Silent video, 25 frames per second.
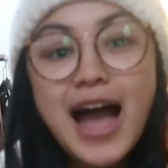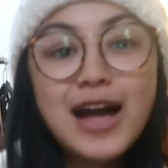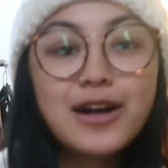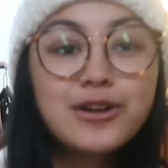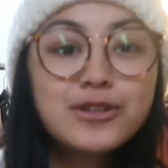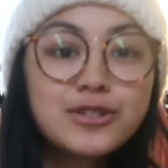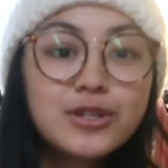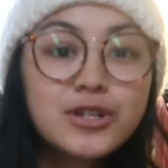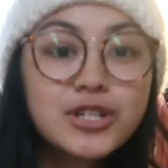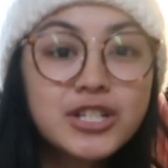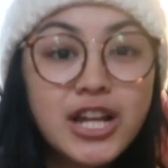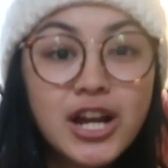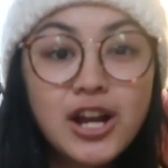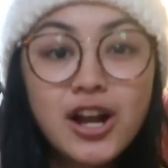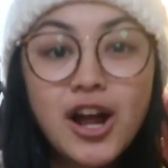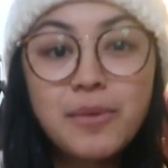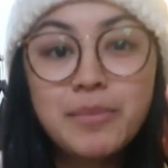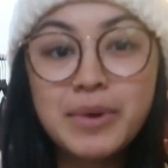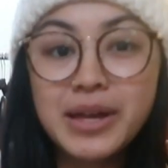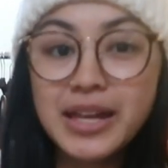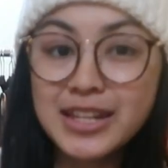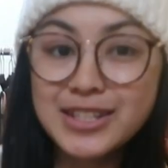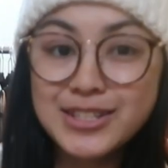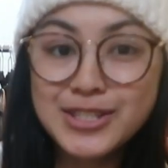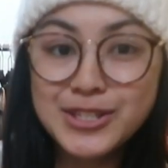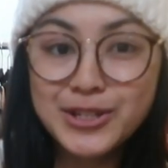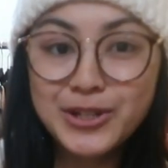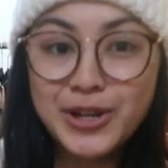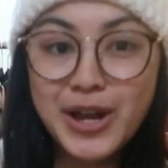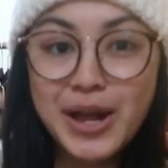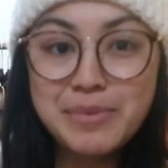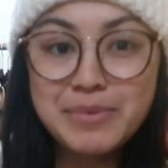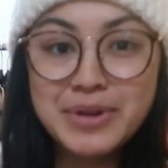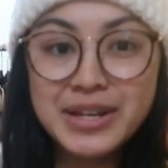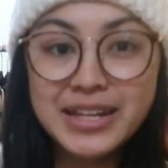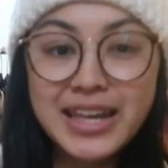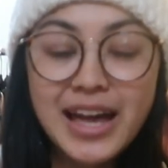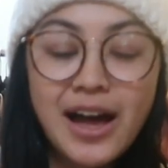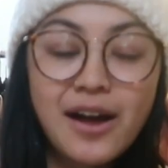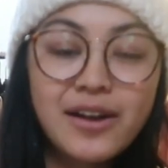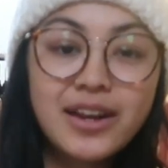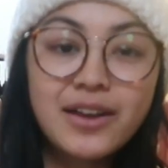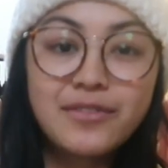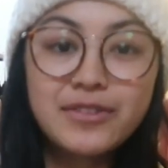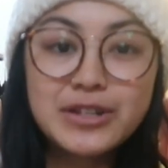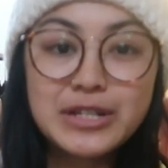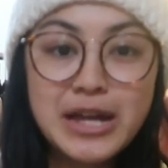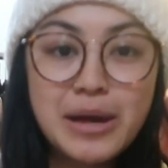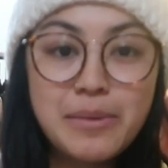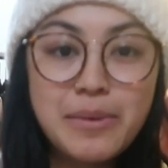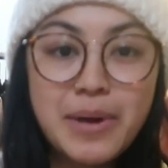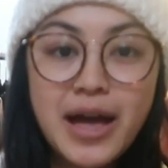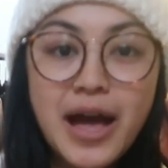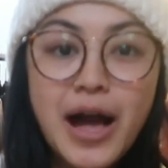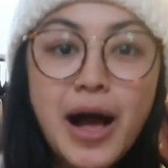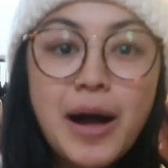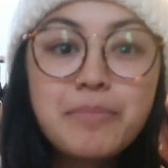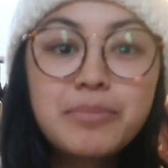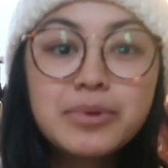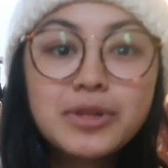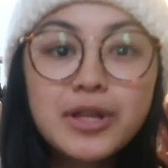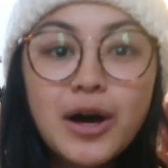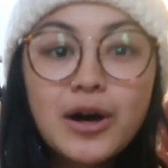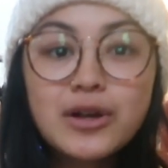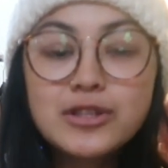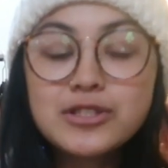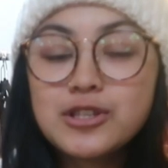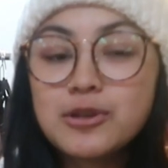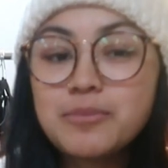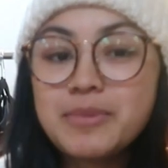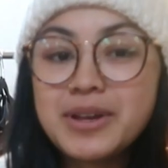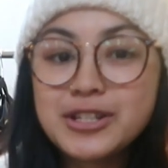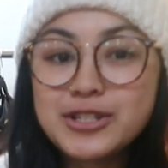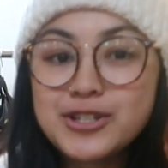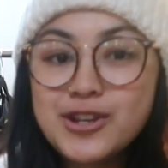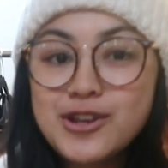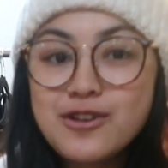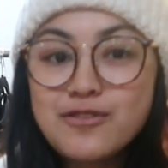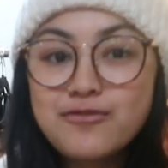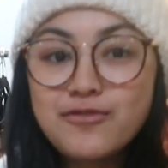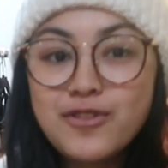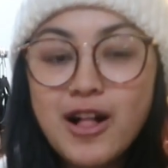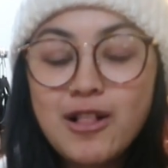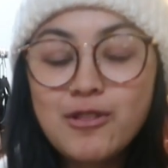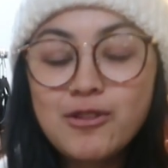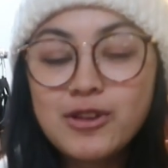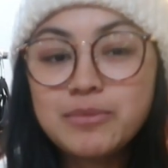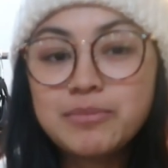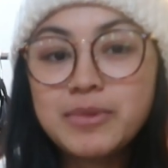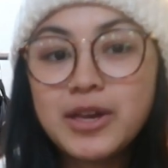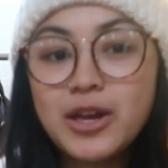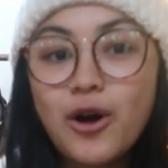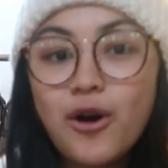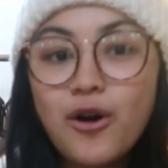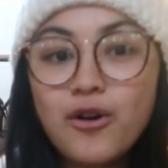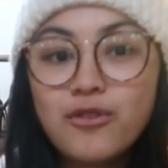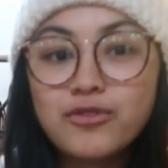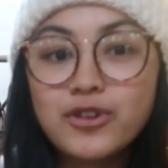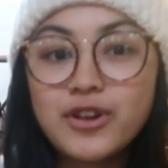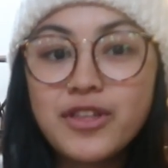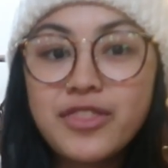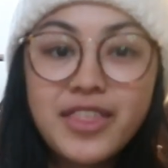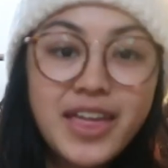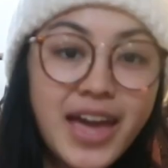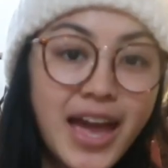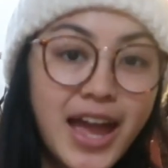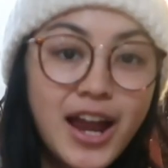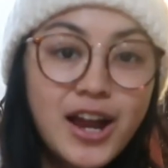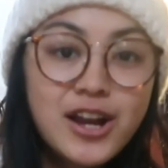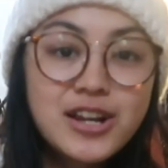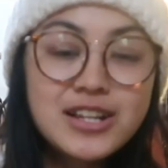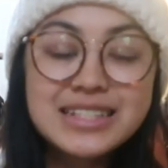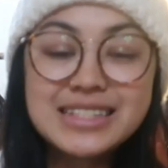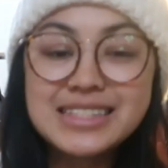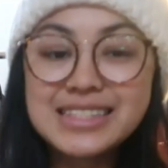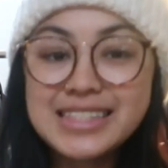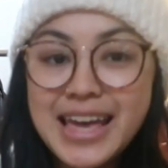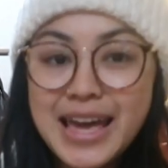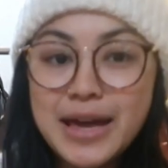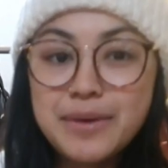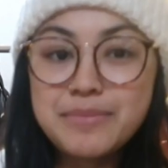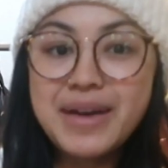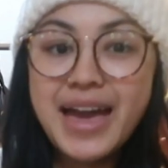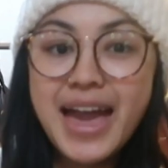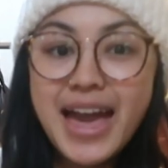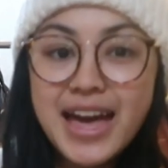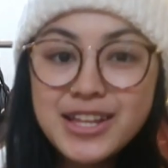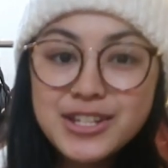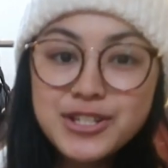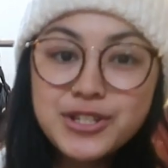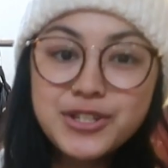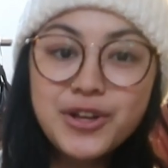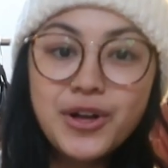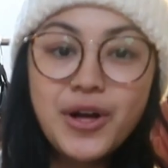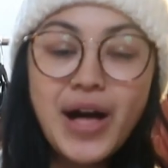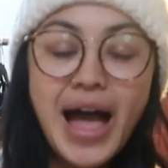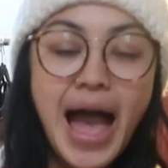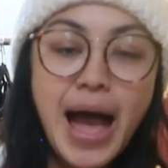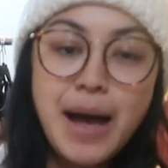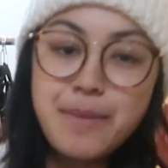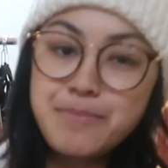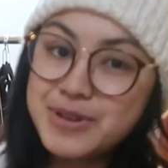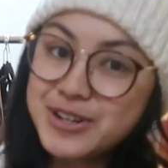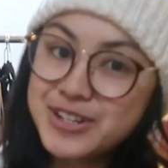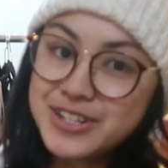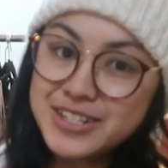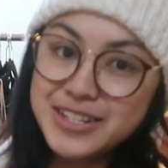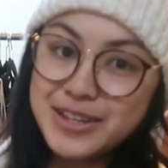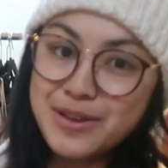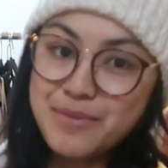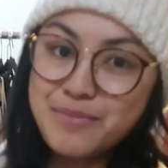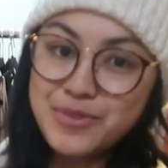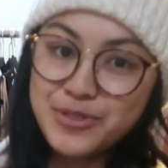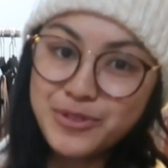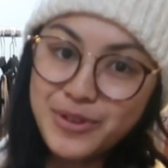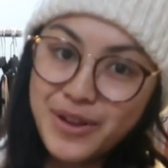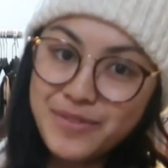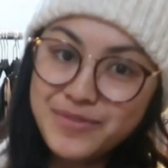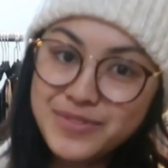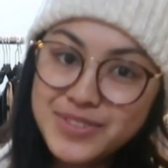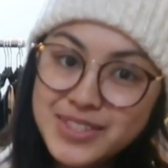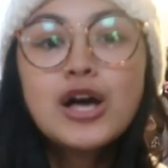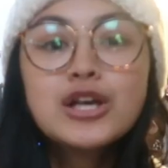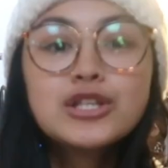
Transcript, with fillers: I also share on my Instagram account every time I upload, so make sure you're following me over there, same handle at Per Diem Thrift.